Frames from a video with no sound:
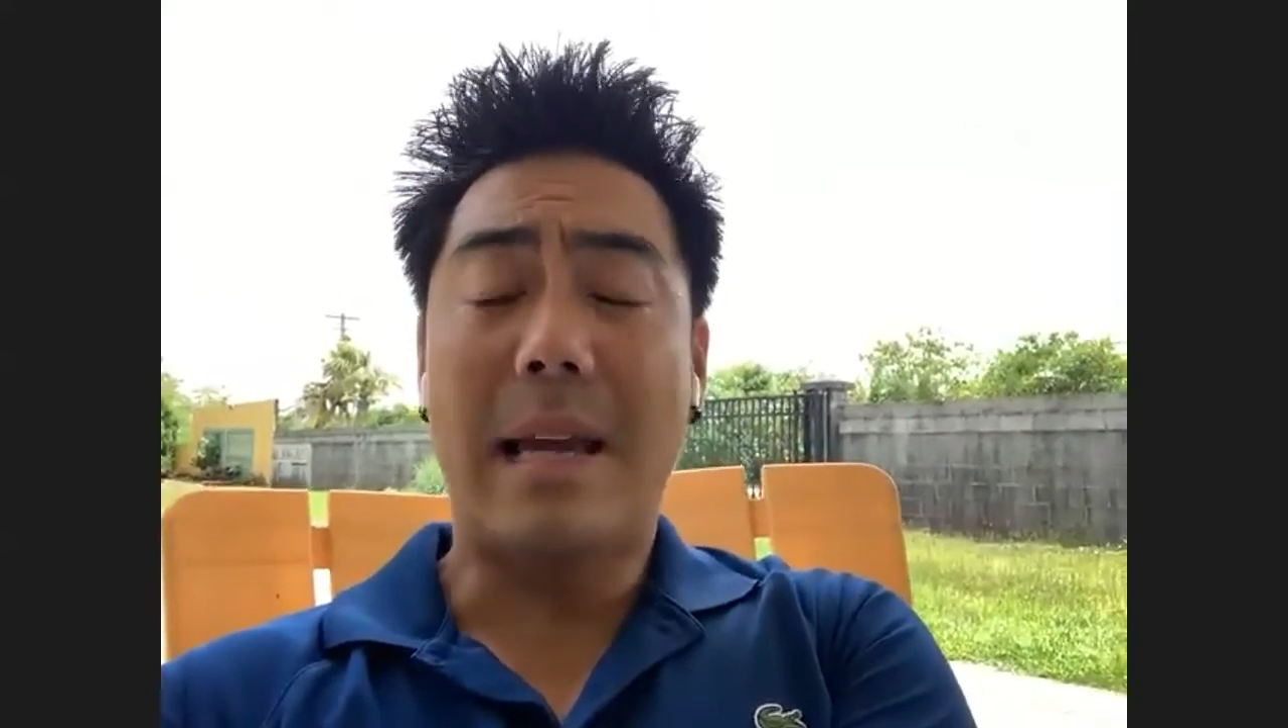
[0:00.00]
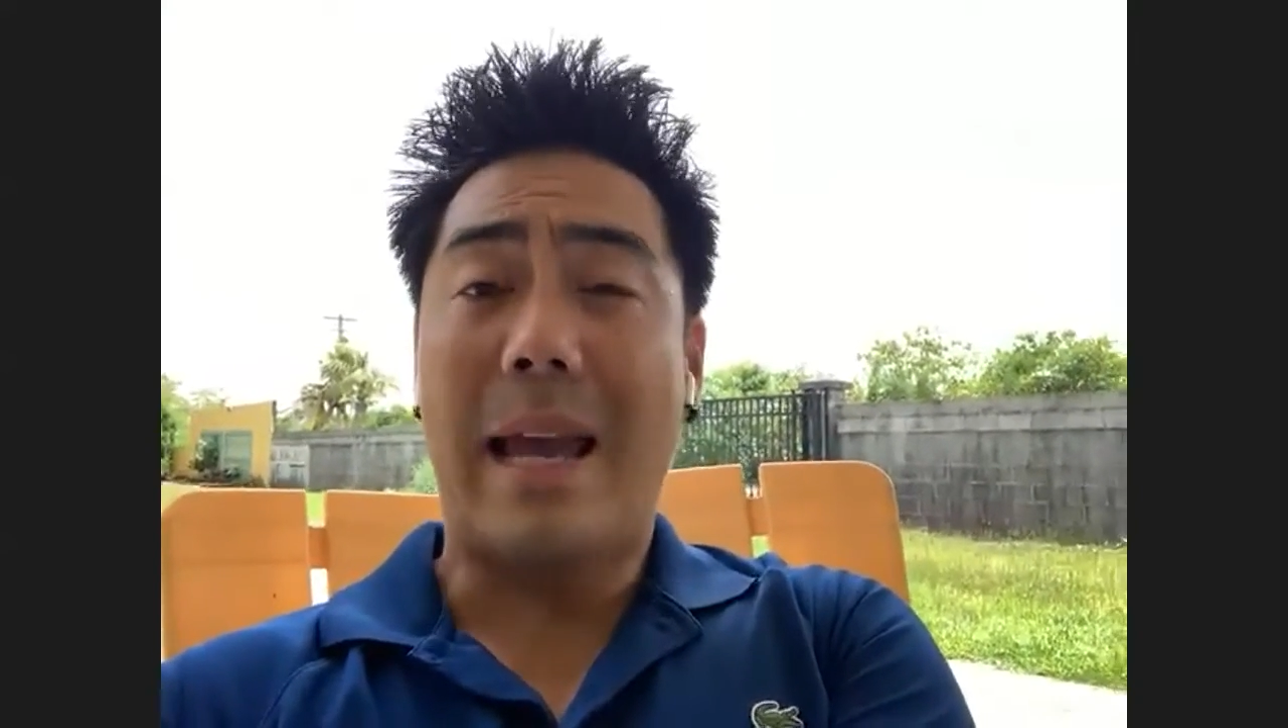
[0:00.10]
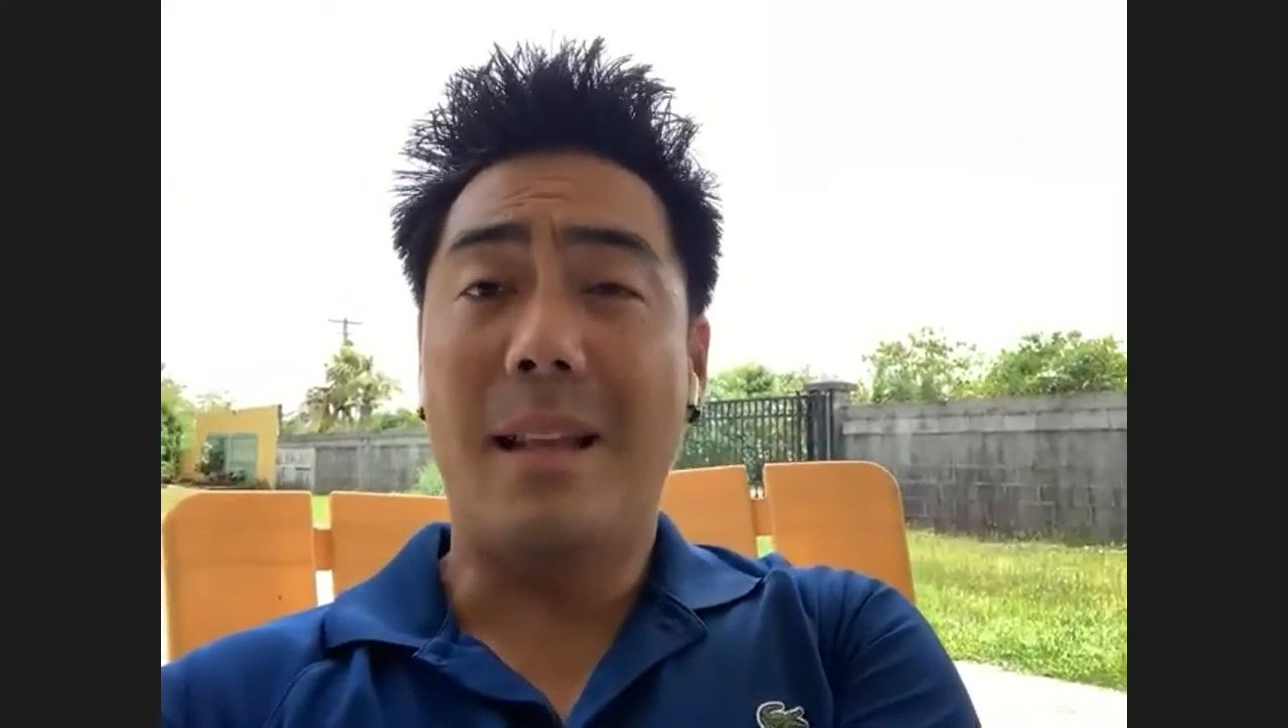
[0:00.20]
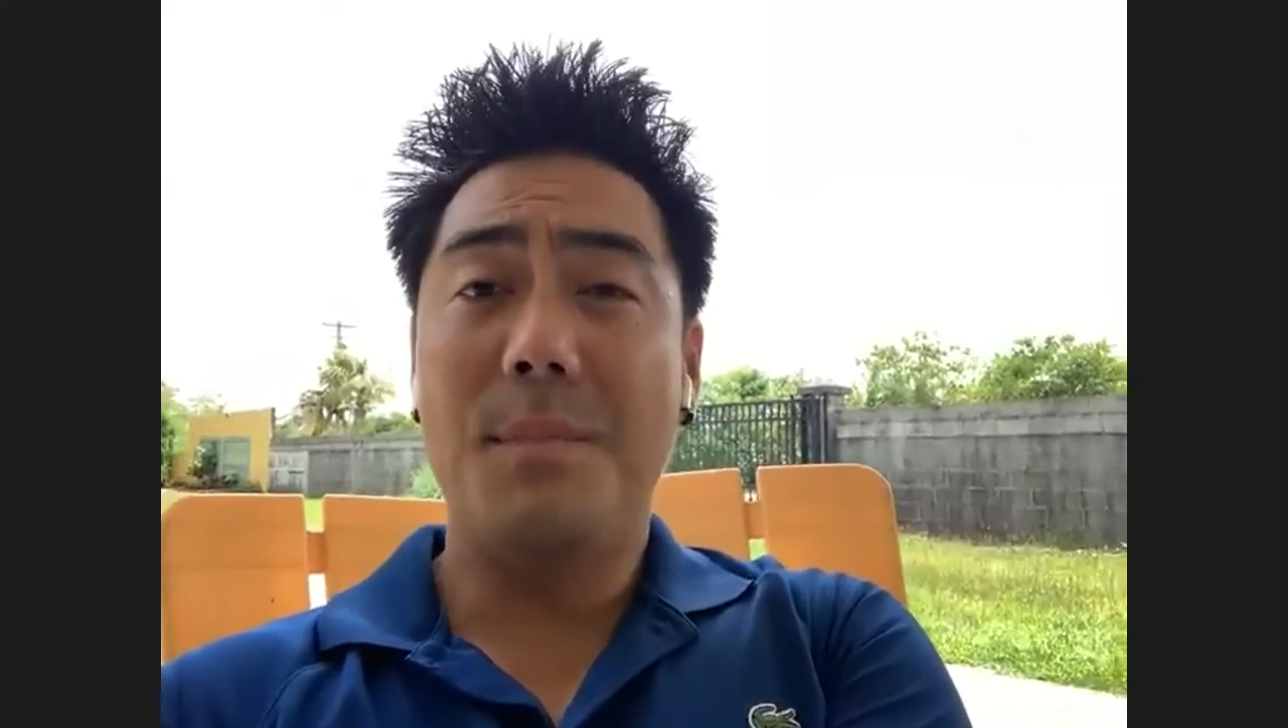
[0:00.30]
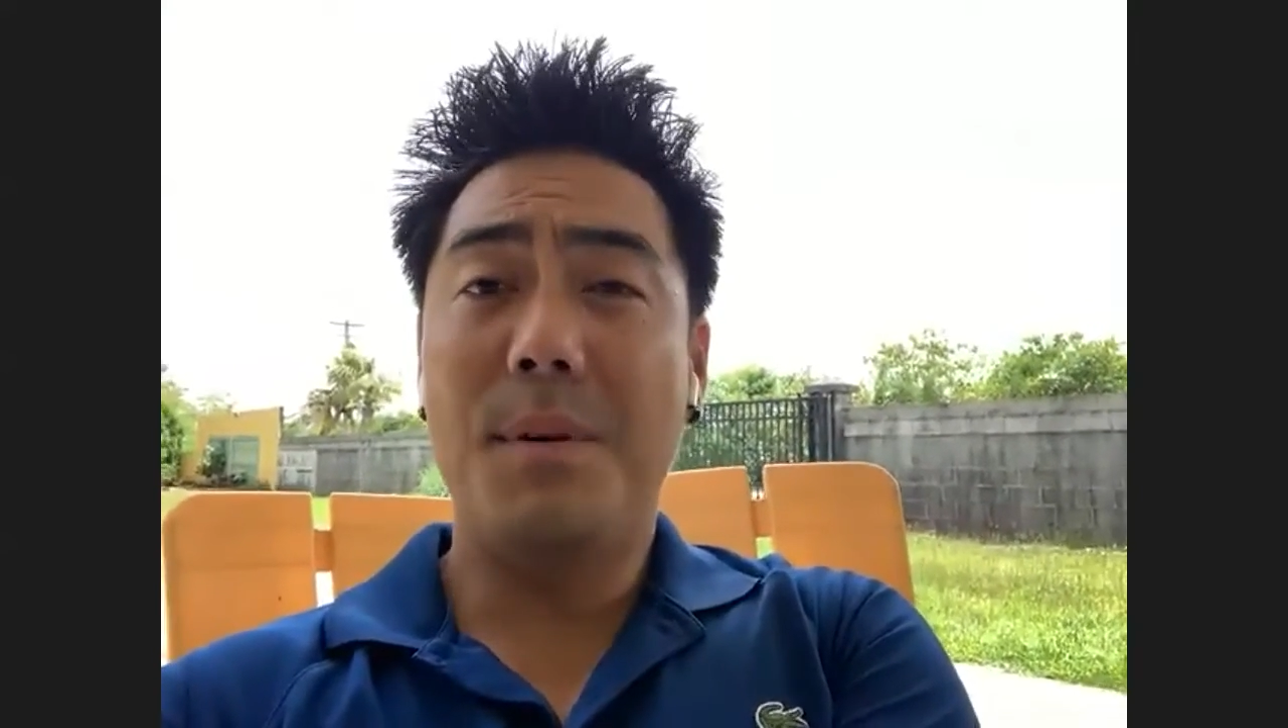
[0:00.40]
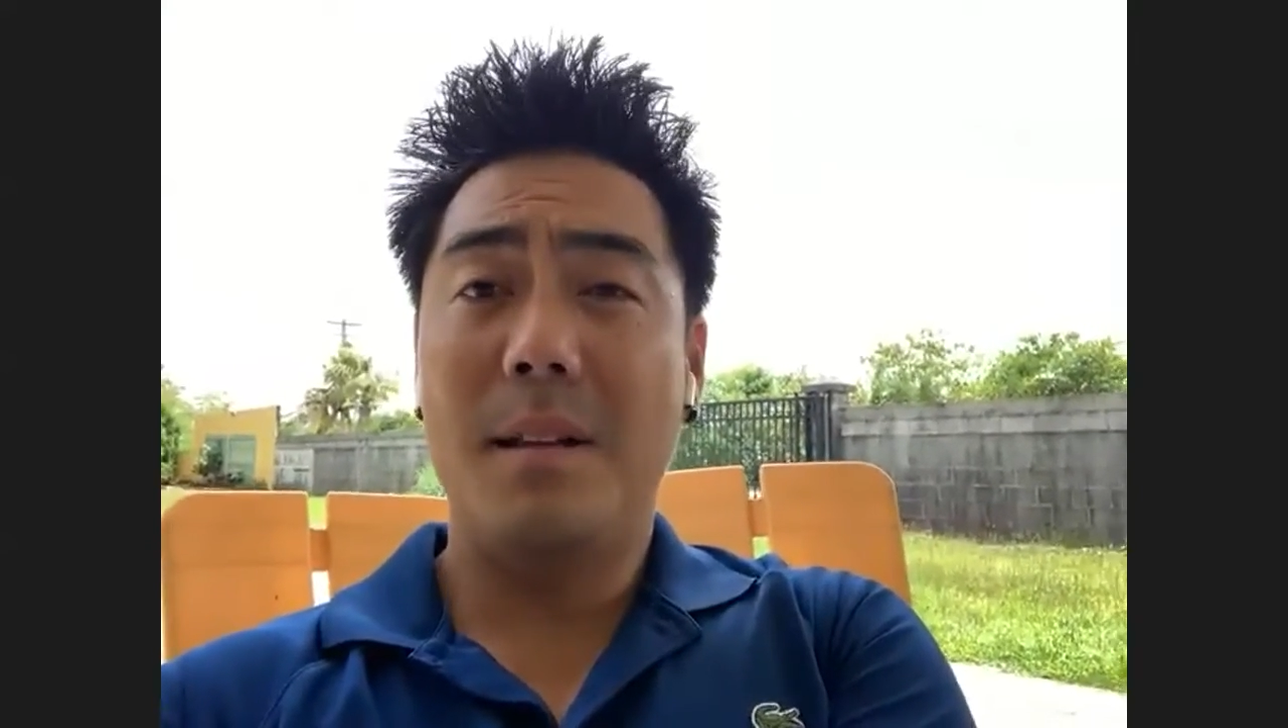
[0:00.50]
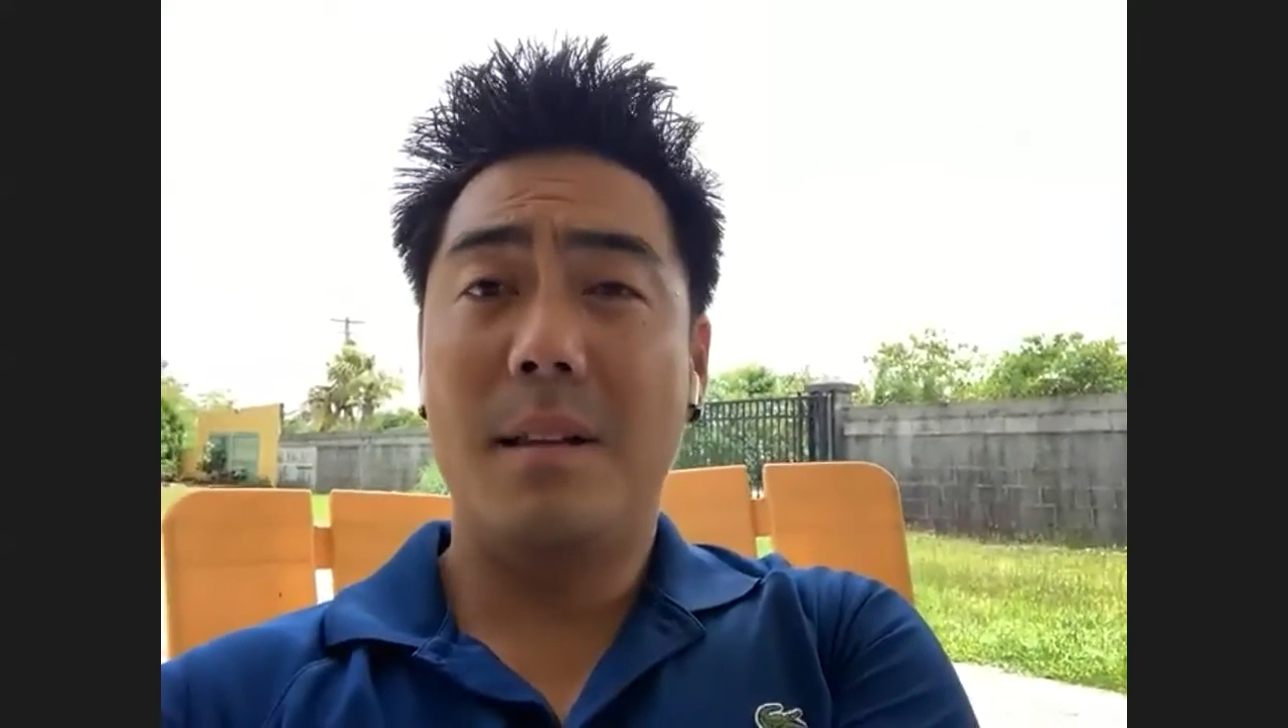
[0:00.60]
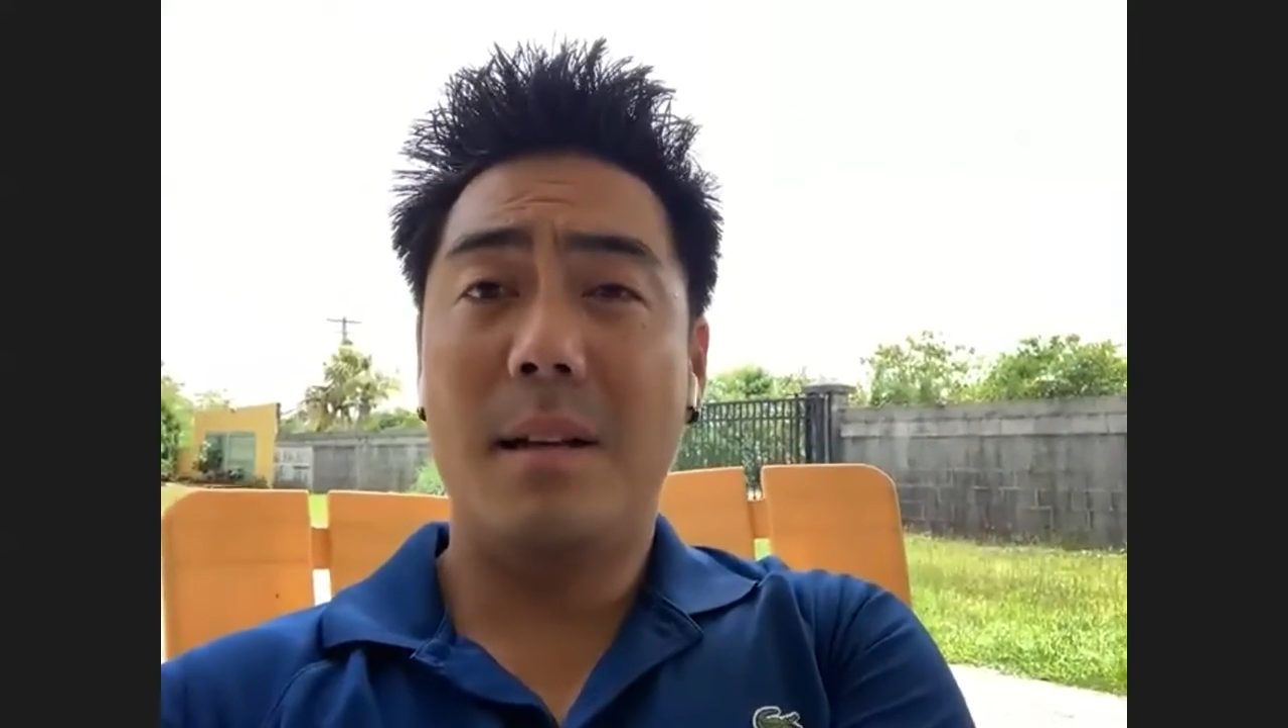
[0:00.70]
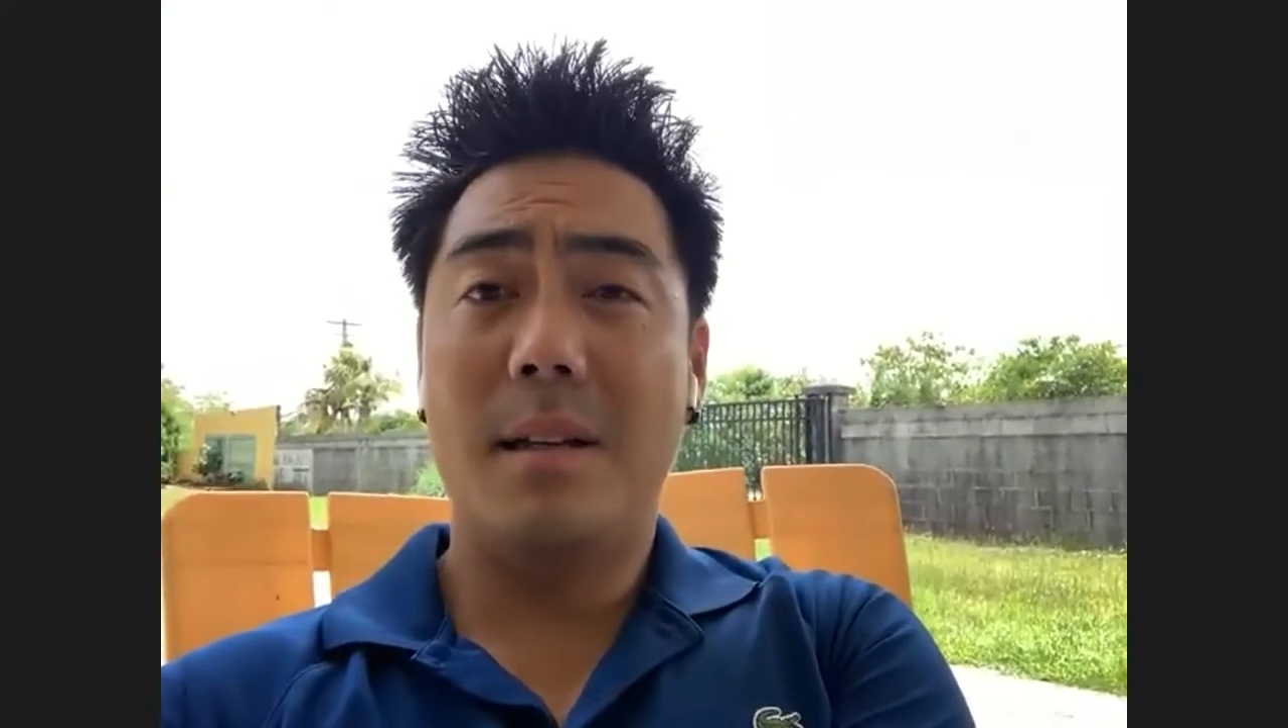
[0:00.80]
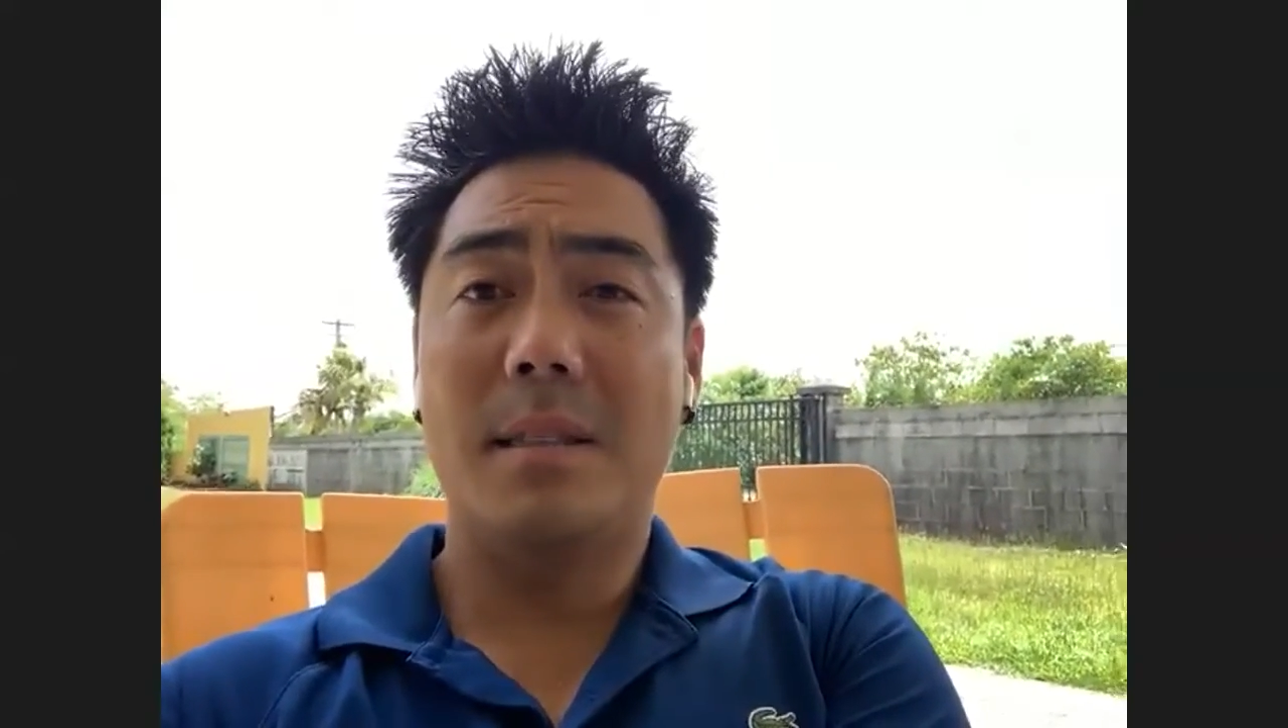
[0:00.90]
antibody
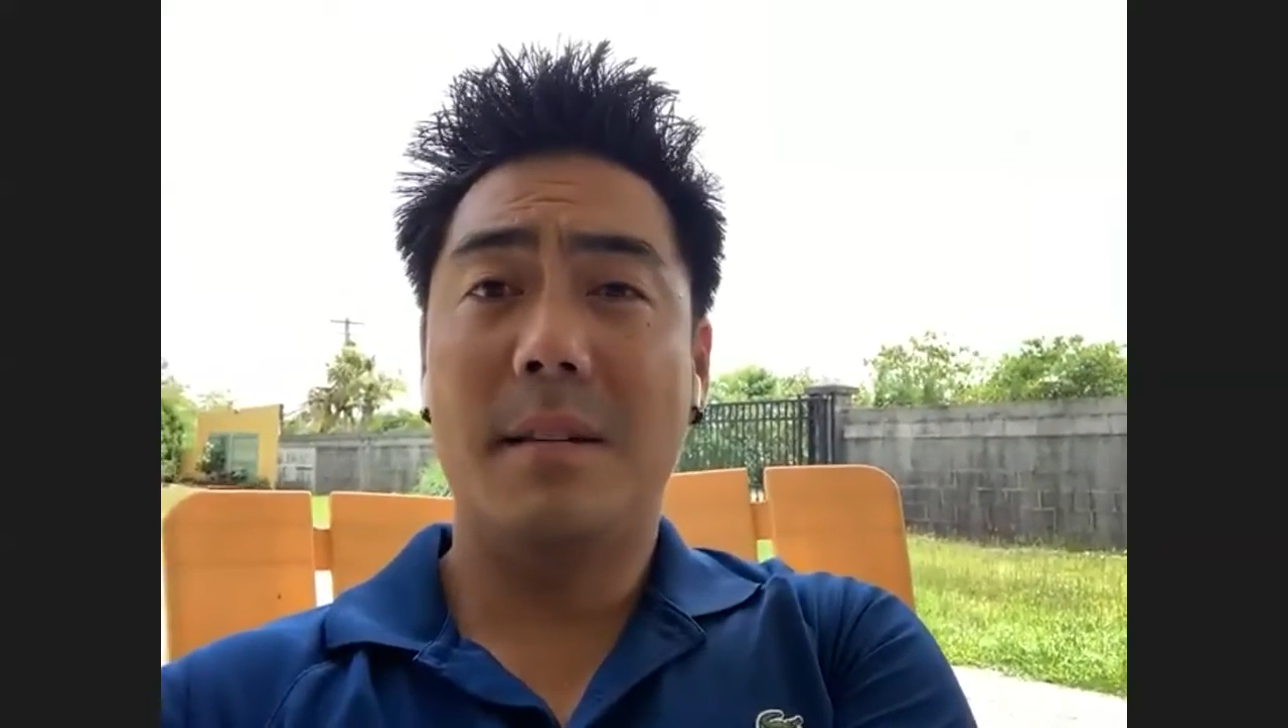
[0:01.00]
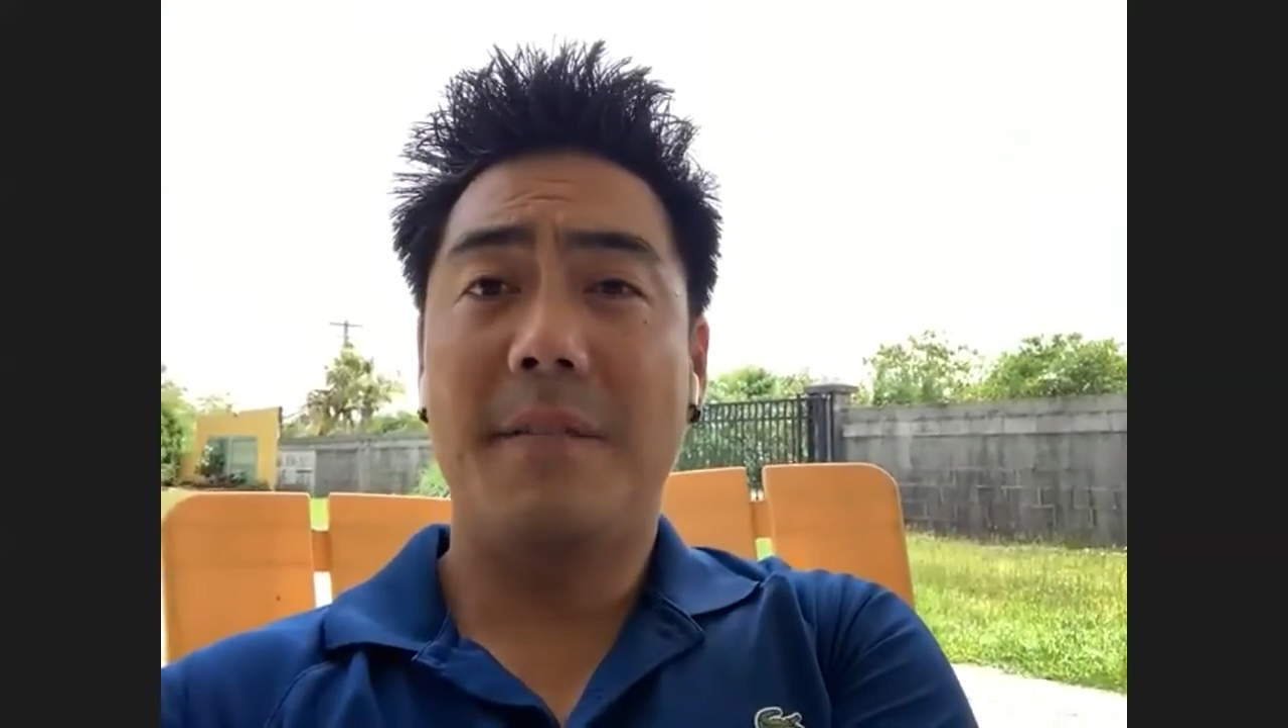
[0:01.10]
test